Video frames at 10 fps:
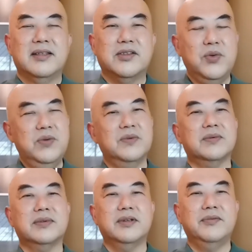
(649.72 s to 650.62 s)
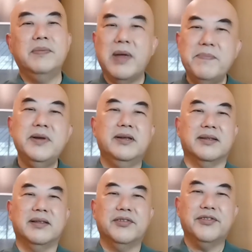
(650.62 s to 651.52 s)
So remember,
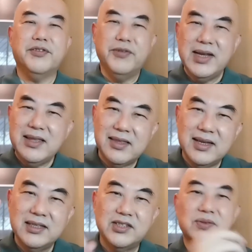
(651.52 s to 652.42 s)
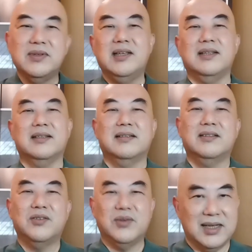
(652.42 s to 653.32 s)
the three things you need
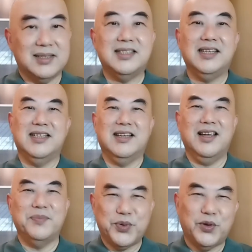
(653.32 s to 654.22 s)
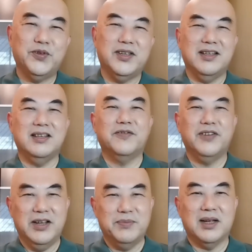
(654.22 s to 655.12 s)
to succeed and profit in
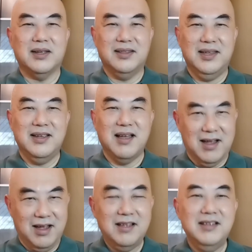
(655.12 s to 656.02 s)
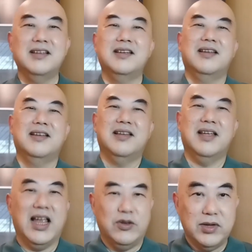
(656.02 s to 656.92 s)
affiliate marketing are
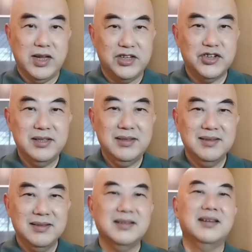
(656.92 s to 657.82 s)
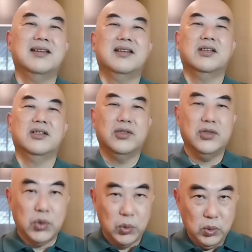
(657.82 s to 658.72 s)
education,
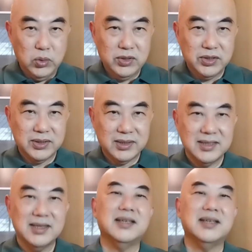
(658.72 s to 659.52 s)
tools,